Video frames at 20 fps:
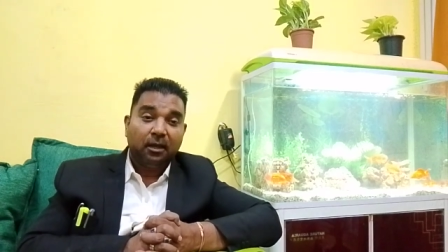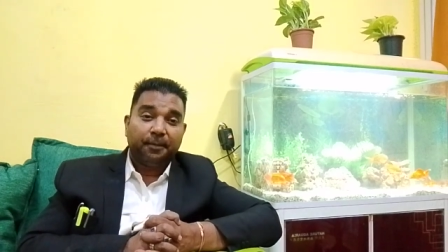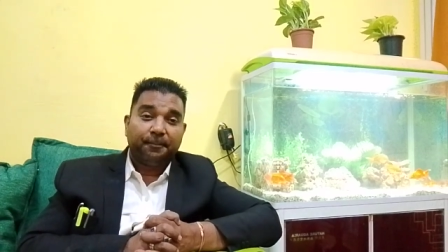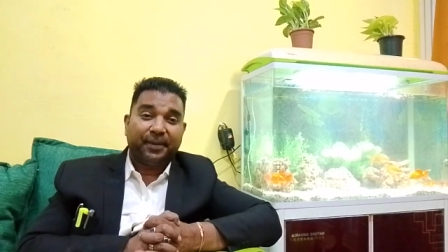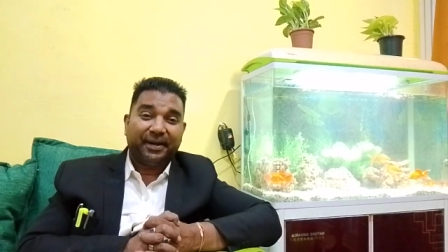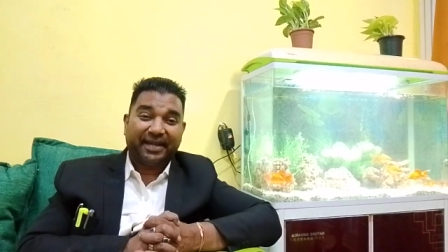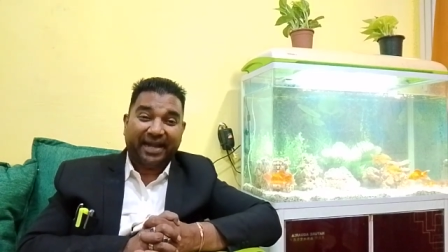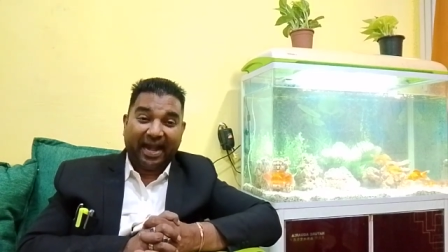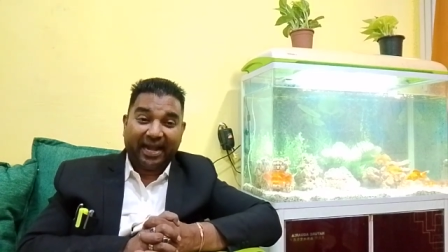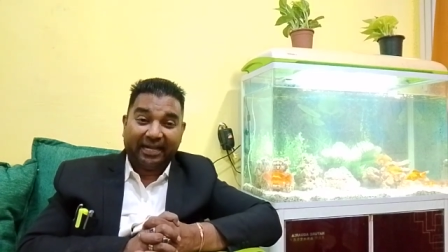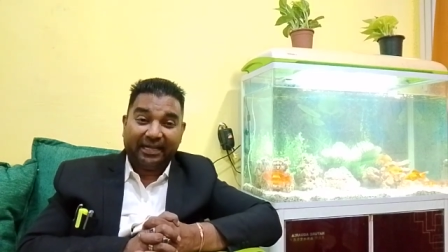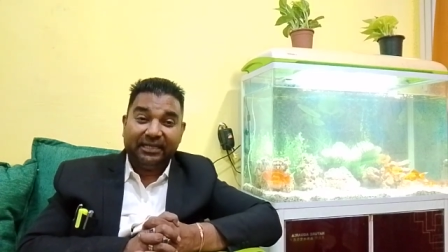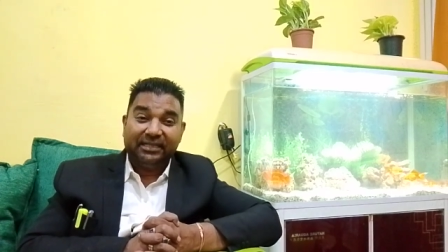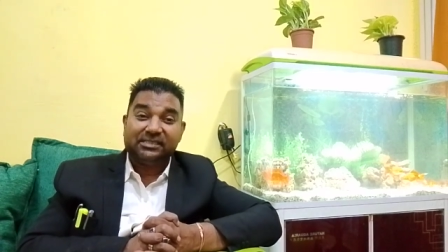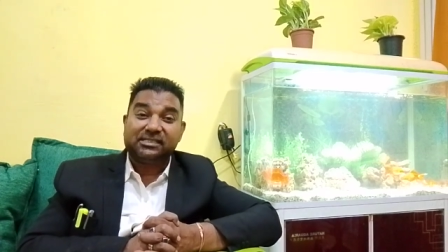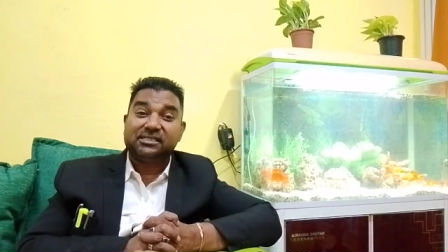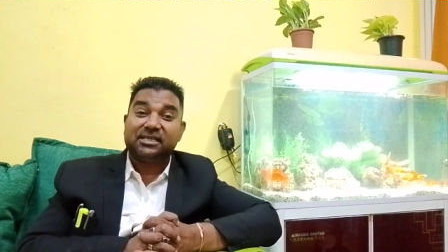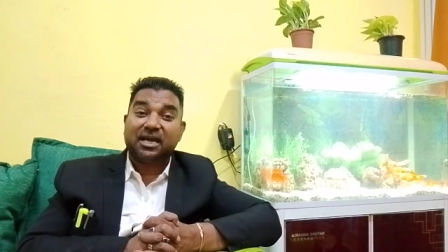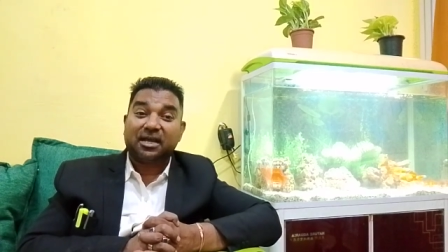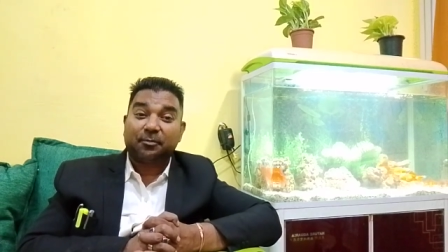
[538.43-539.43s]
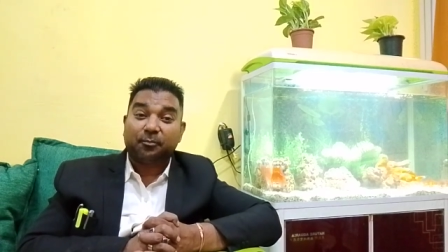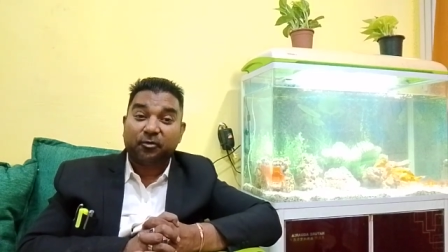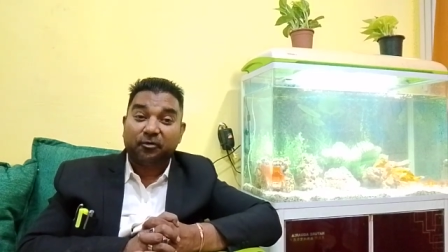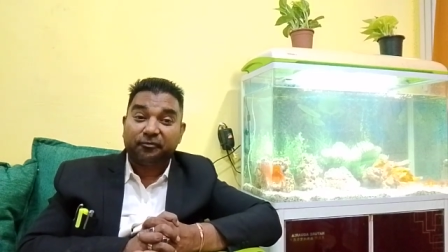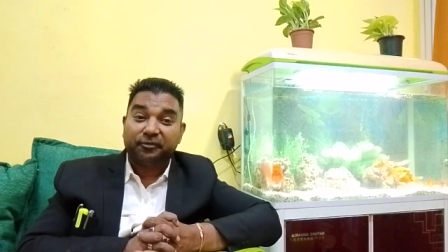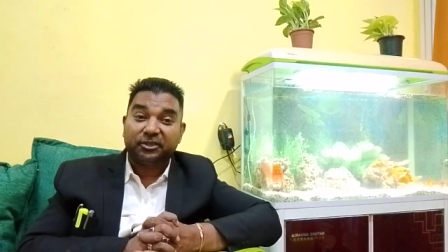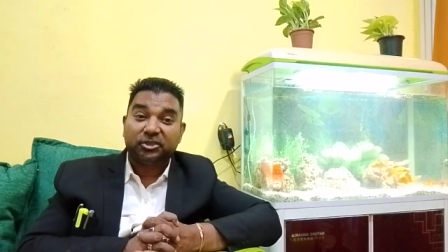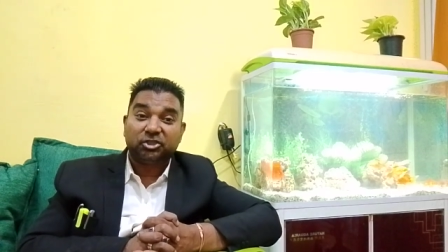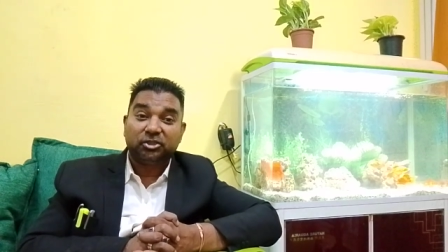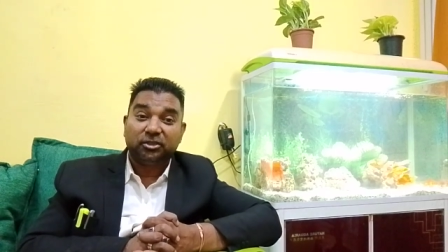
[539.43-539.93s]
But at least they are
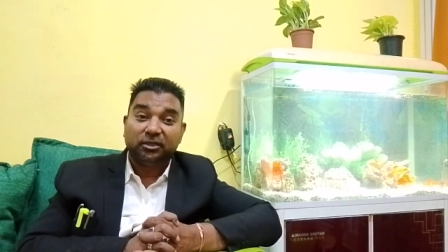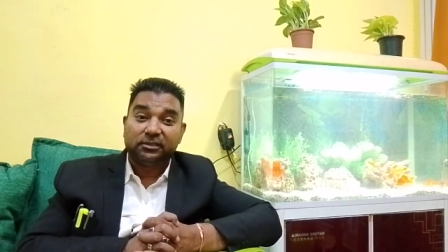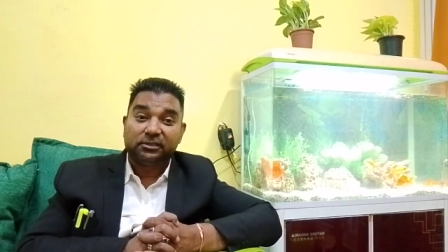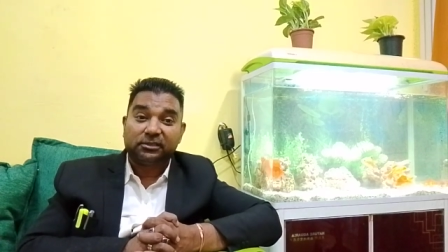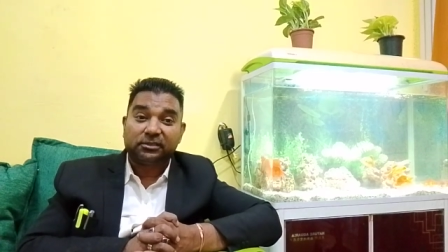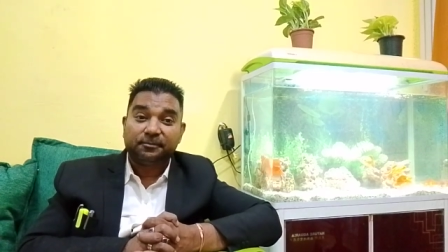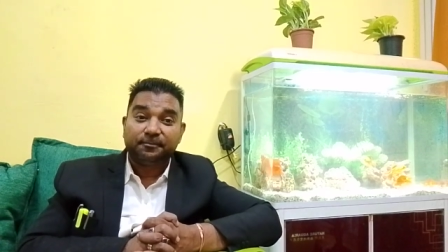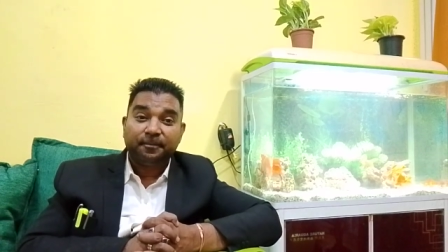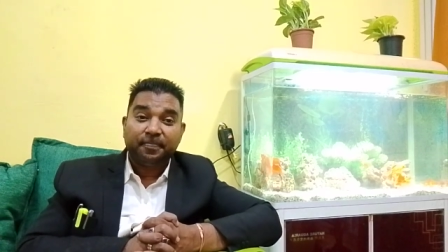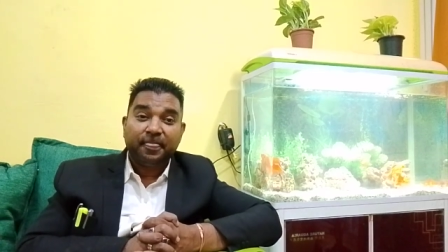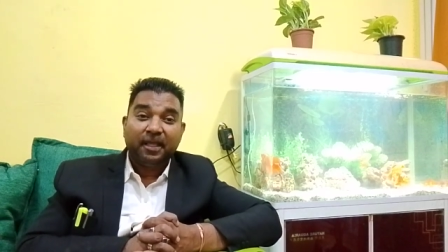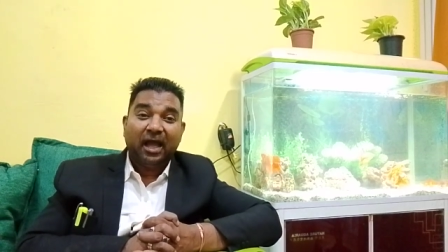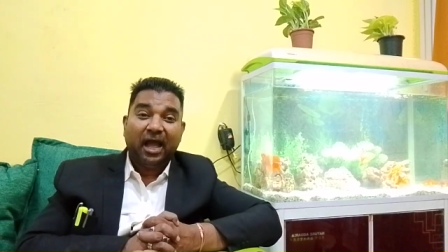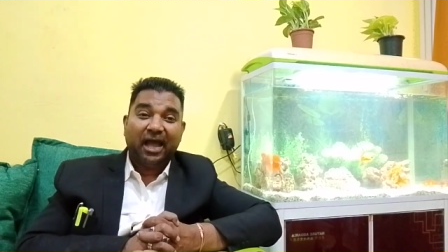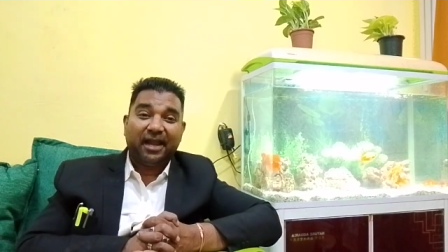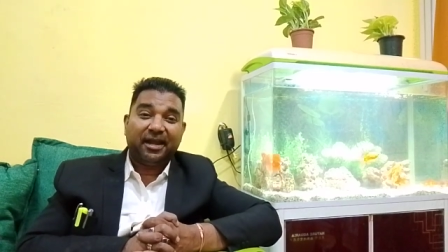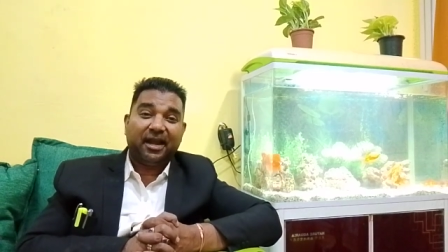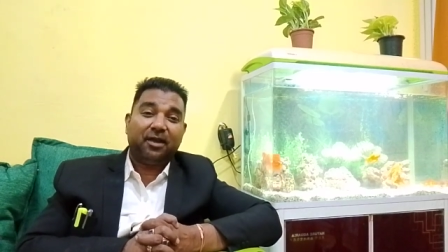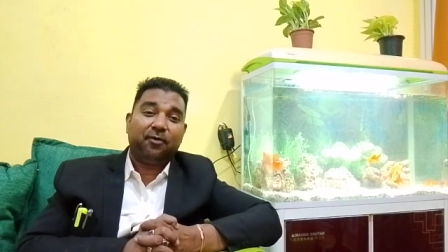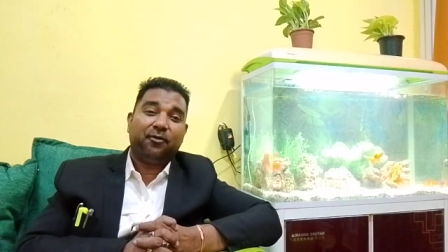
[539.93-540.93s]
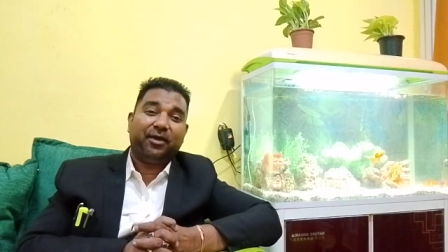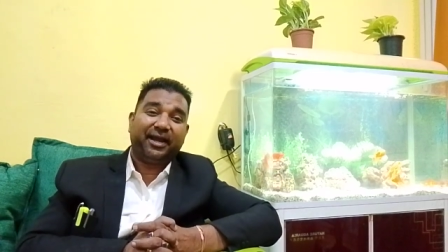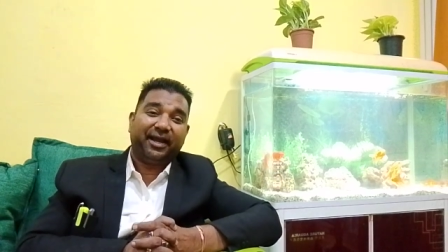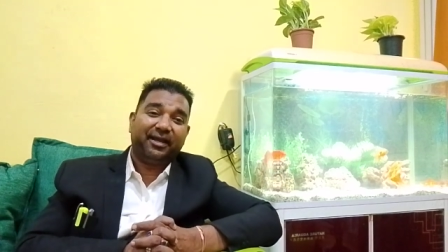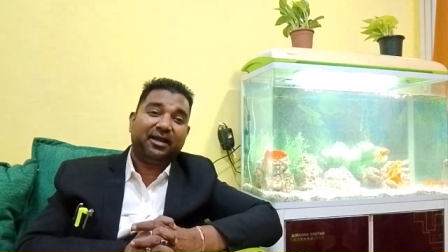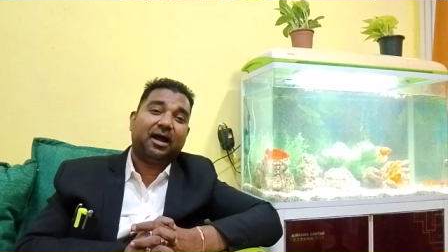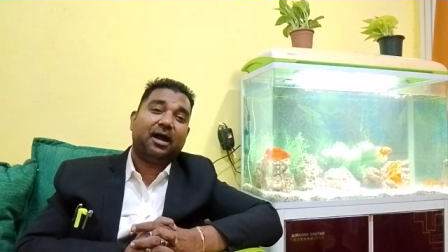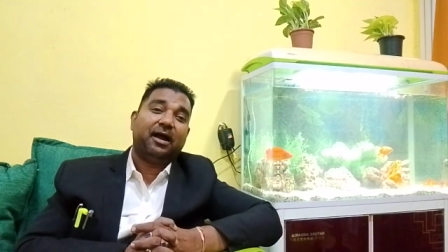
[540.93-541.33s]
professionals. An advocate